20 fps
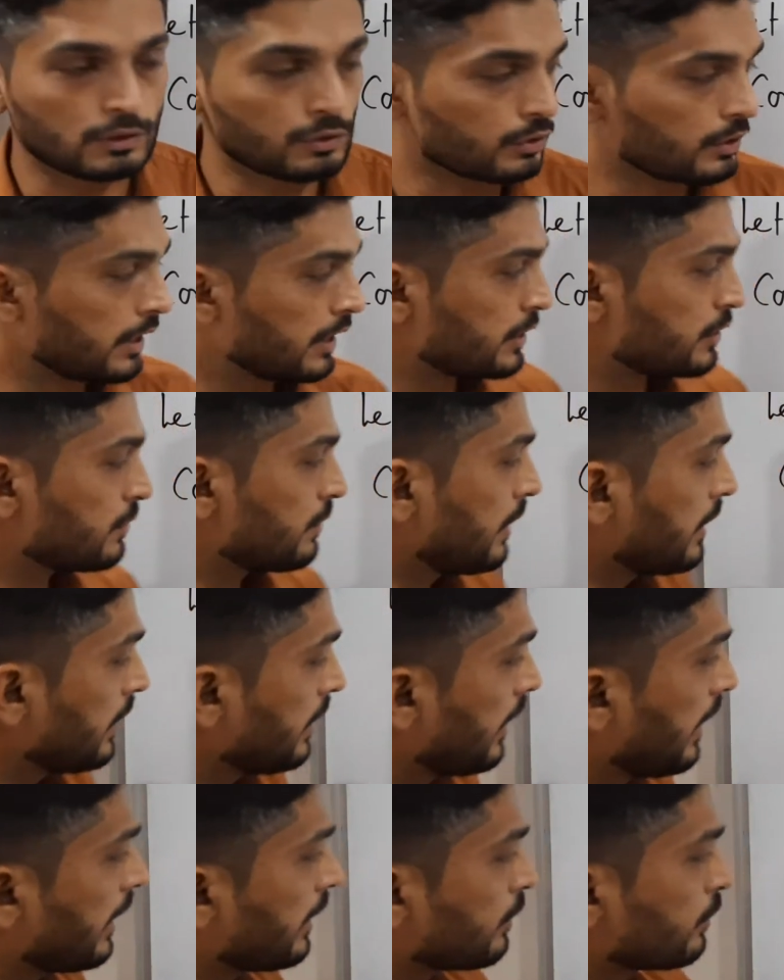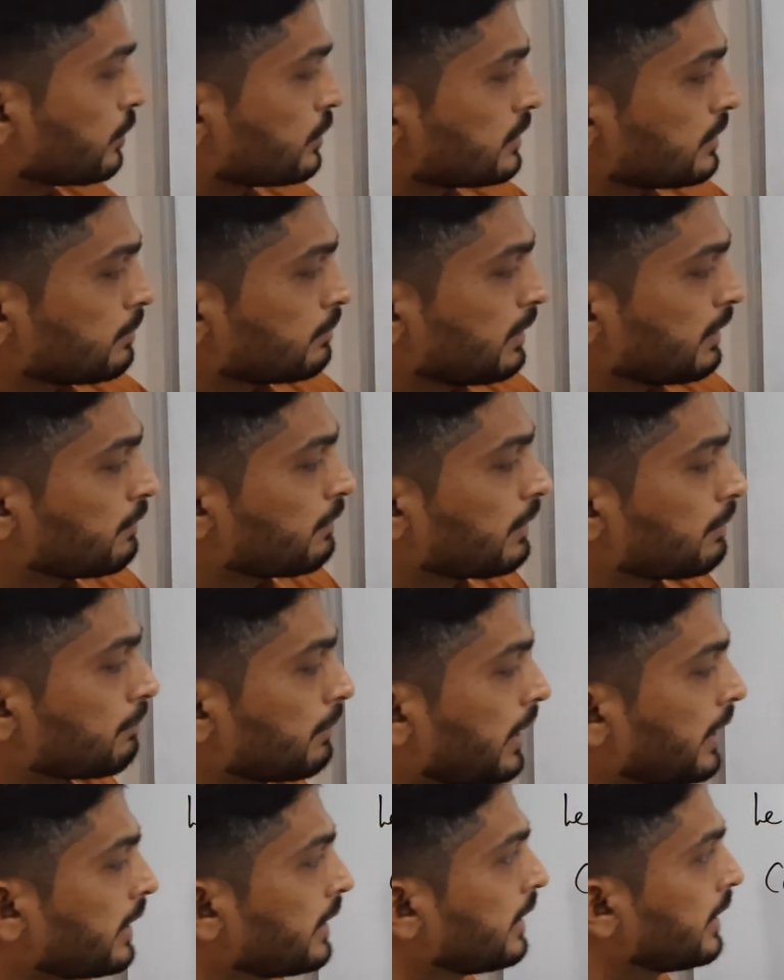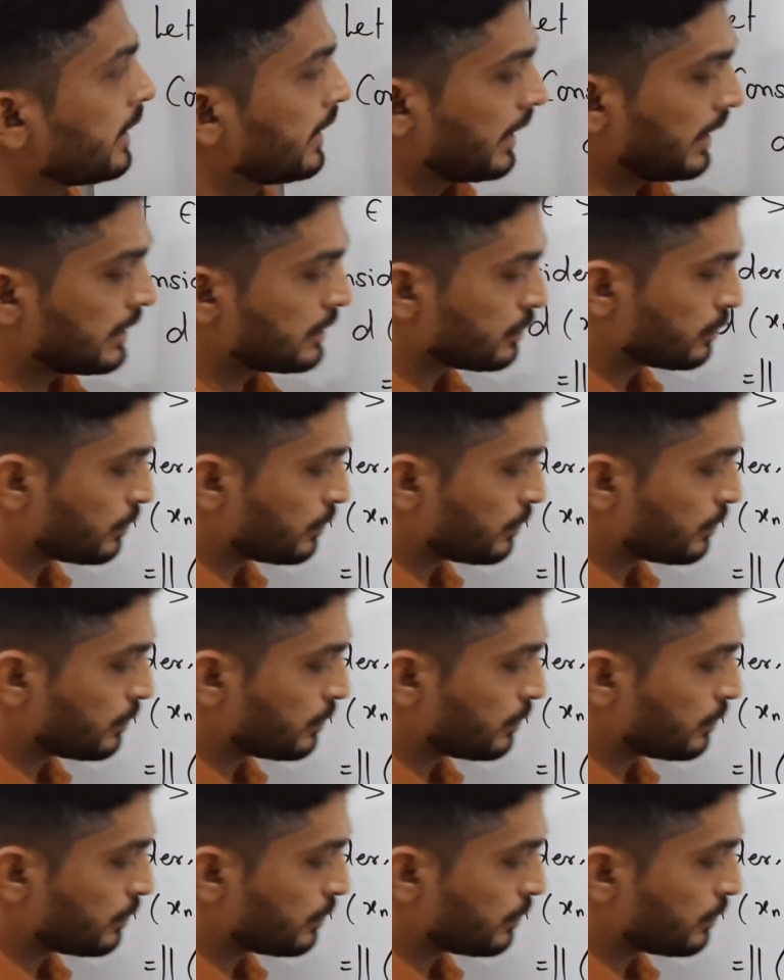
So that's why I wrote simply 1 by n